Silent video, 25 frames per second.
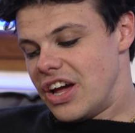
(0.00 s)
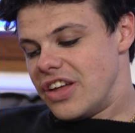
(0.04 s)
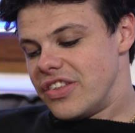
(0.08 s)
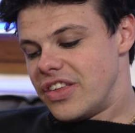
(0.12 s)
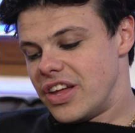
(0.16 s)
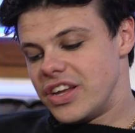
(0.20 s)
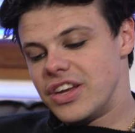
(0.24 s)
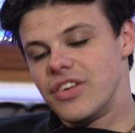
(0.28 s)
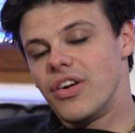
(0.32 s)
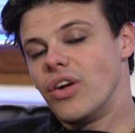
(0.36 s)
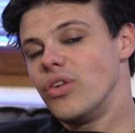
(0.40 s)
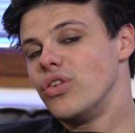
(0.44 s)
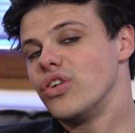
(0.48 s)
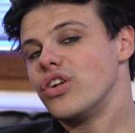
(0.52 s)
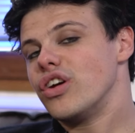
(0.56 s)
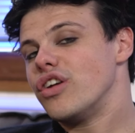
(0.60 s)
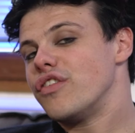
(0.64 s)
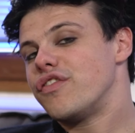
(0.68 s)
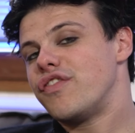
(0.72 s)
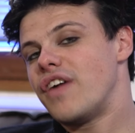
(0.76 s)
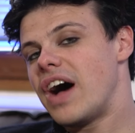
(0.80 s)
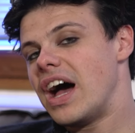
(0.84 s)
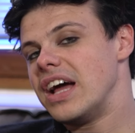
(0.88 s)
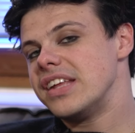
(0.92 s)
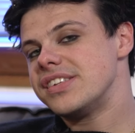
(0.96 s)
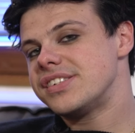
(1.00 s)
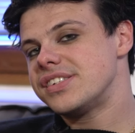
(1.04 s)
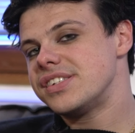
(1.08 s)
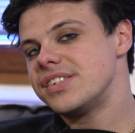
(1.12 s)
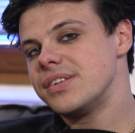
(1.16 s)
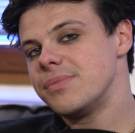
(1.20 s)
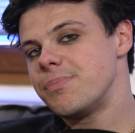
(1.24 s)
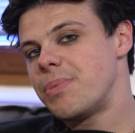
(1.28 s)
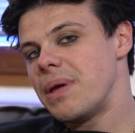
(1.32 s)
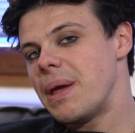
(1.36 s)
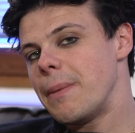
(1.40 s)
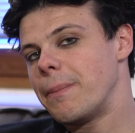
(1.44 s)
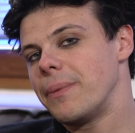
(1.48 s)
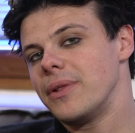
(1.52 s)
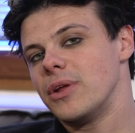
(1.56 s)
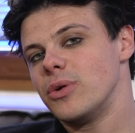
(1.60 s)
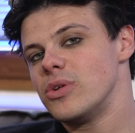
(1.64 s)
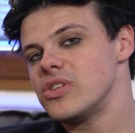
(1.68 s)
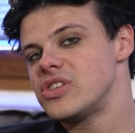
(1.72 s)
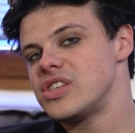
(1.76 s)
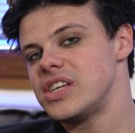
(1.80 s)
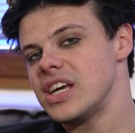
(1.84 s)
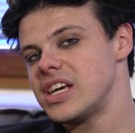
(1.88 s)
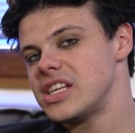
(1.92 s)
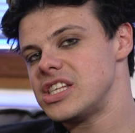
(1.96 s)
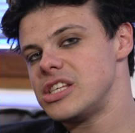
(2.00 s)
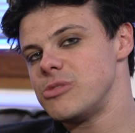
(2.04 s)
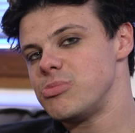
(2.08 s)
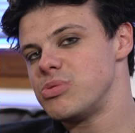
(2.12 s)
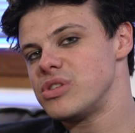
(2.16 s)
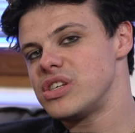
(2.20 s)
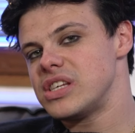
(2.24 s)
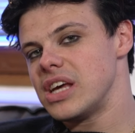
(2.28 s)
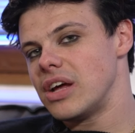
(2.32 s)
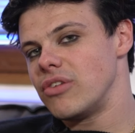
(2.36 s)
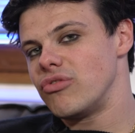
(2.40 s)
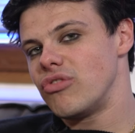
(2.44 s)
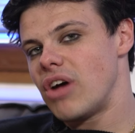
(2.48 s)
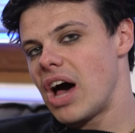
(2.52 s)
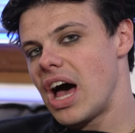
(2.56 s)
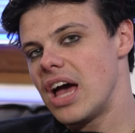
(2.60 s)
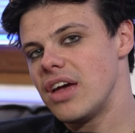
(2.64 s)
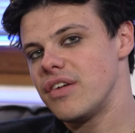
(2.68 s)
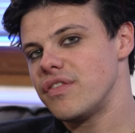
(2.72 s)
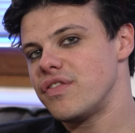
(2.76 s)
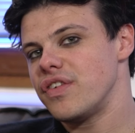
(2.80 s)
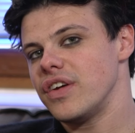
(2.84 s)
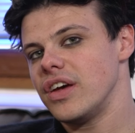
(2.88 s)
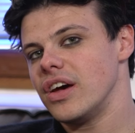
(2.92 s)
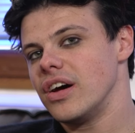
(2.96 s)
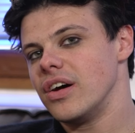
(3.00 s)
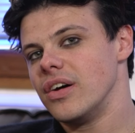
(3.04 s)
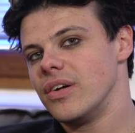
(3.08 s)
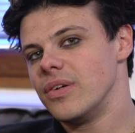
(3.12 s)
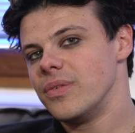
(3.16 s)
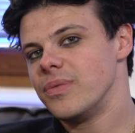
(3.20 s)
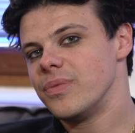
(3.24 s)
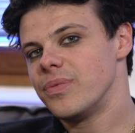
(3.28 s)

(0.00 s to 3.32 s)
then you're only going to find people who are 60% right for you.